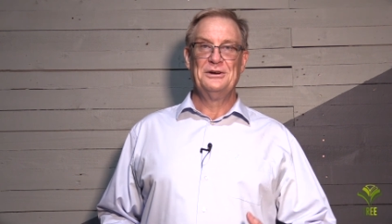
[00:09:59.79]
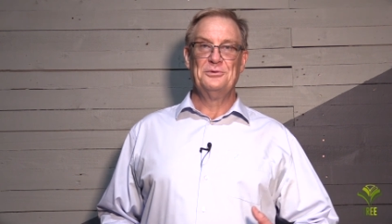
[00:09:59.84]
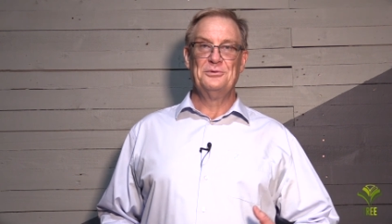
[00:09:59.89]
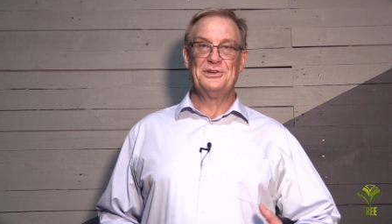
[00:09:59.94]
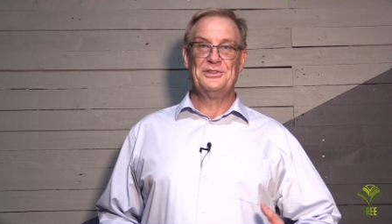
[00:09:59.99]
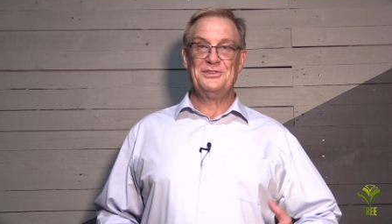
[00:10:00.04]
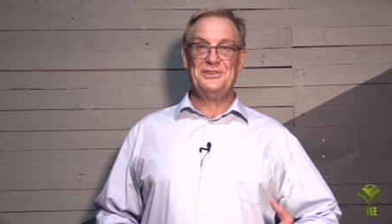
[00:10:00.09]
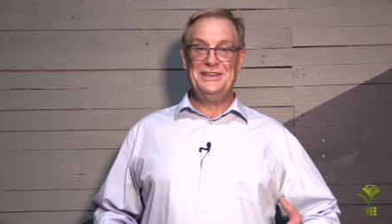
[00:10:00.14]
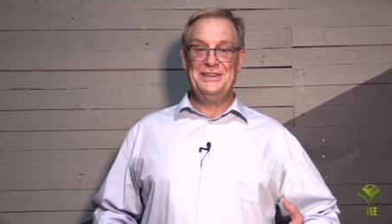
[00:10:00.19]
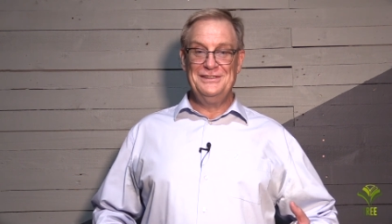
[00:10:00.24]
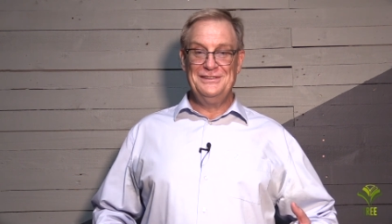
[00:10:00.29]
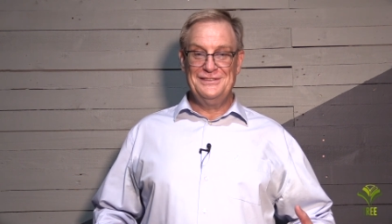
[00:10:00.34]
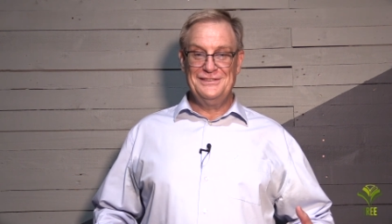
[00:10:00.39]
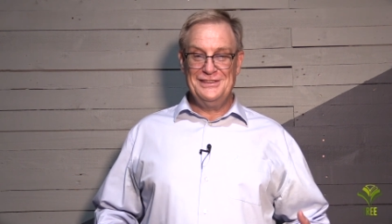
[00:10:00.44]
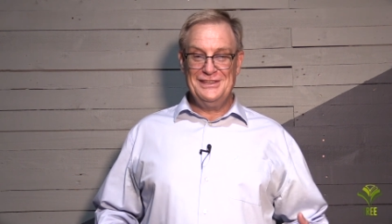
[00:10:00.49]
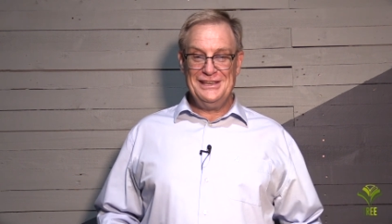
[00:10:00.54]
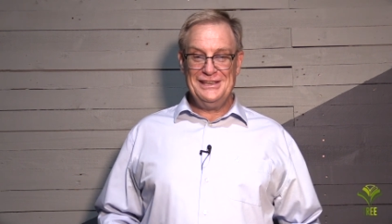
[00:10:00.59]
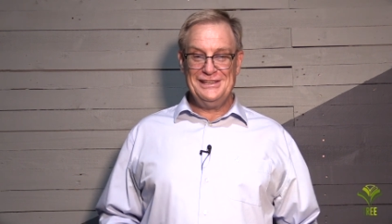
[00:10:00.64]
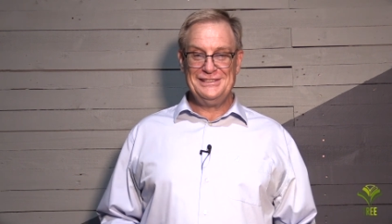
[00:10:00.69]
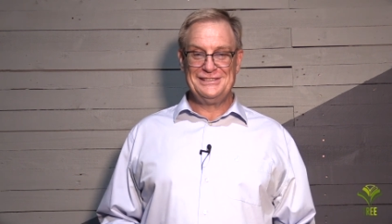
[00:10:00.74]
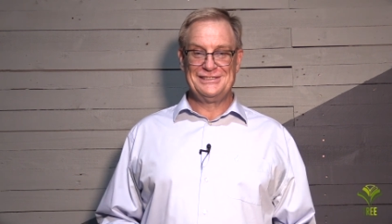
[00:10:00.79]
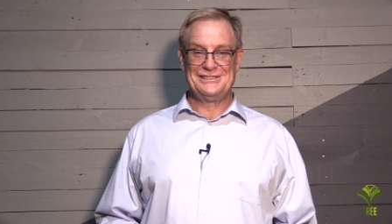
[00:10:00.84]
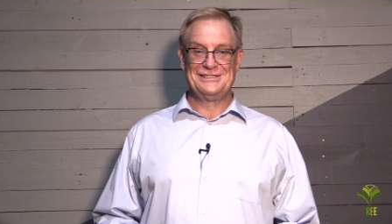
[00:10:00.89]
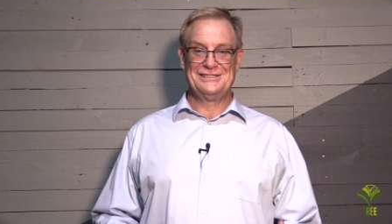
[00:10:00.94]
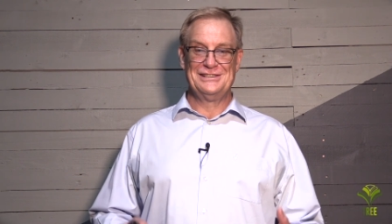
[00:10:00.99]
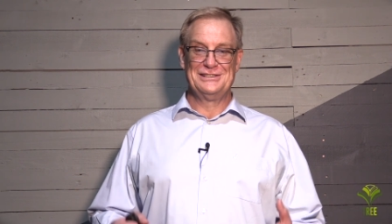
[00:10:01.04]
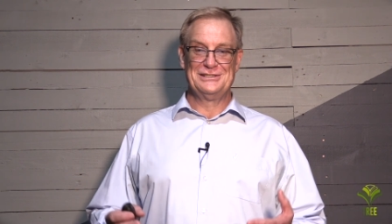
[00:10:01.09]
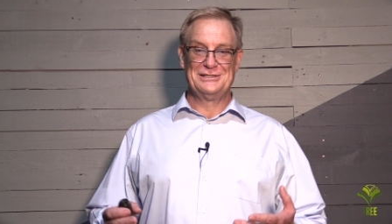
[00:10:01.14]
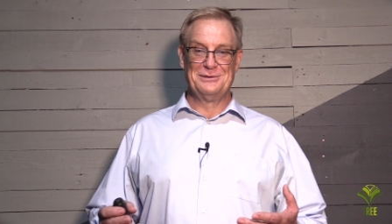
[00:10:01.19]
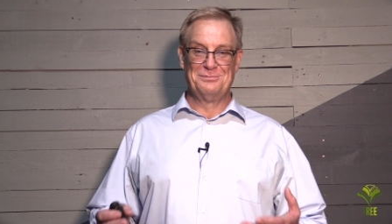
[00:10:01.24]
Within these
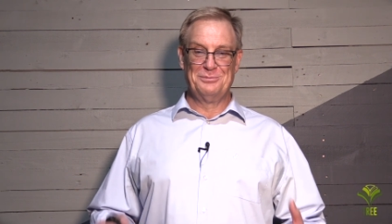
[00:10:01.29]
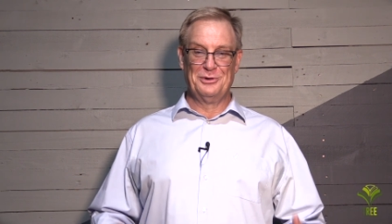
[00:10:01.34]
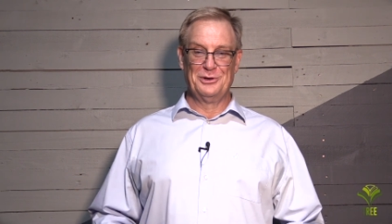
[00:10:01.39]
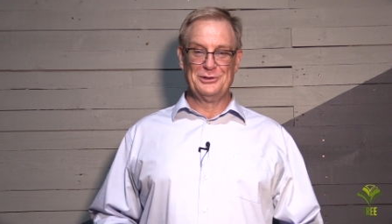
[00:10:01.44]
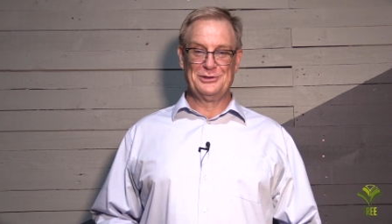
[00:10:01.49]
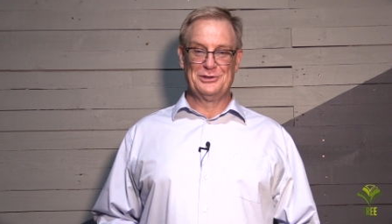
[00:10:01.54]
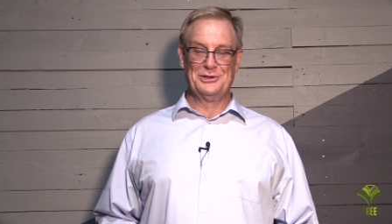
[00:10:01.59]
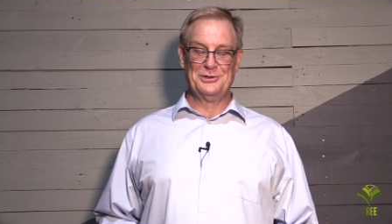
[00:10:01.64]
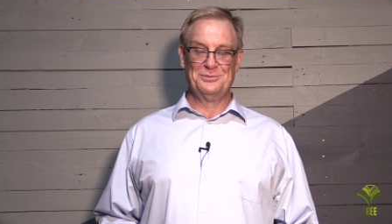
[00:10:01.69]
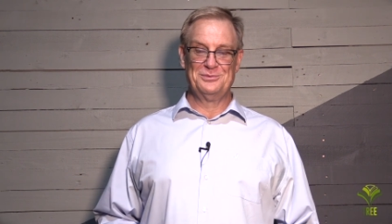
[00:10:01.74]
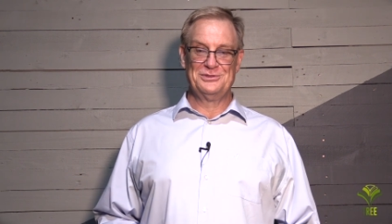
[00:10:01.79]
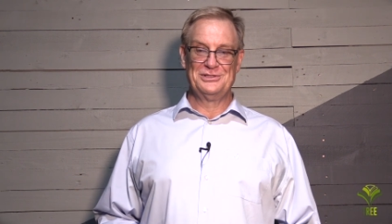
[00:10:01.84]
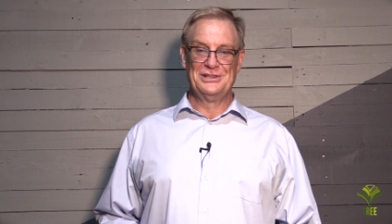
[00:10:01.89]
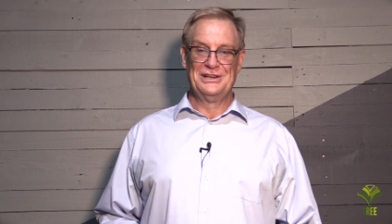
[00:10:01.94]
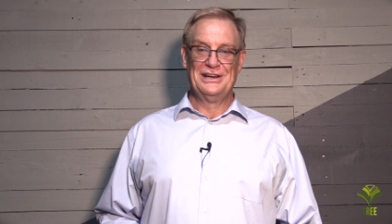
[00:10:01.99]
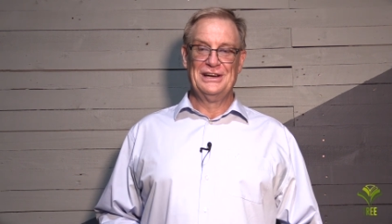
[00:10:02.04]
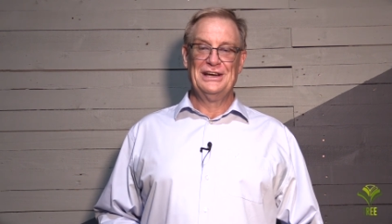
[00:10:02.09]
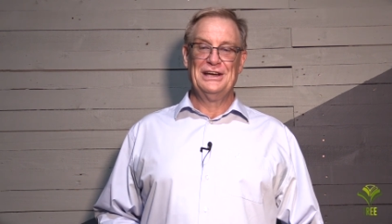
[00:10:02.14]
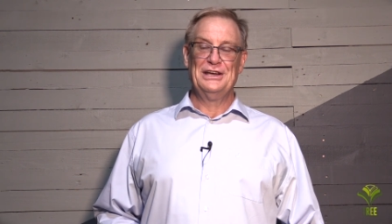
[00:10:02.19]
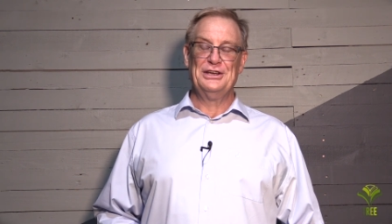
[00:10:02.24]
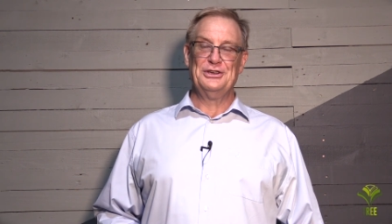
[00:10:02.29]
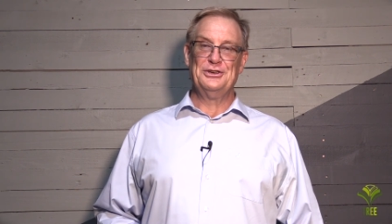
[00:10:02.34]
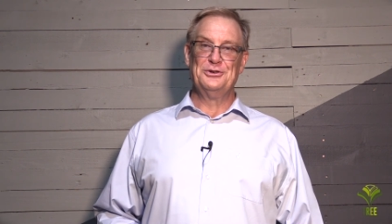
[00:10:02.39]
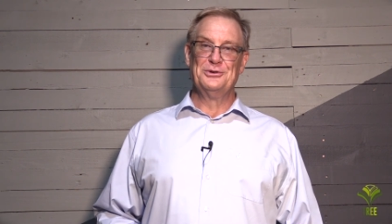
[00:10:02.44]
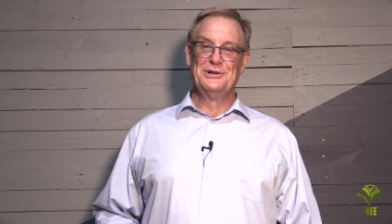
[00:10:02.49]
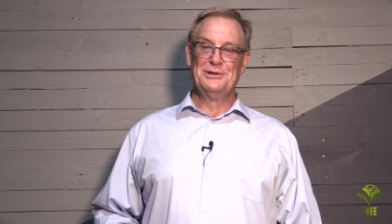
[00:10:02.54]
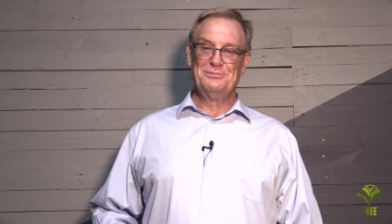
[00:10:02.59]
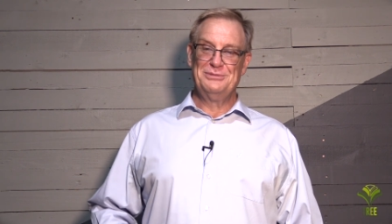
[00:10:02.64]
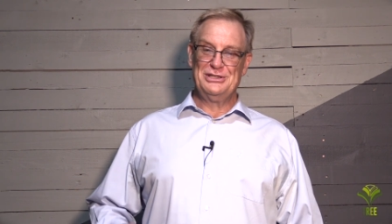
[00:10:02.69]
support groups, you will be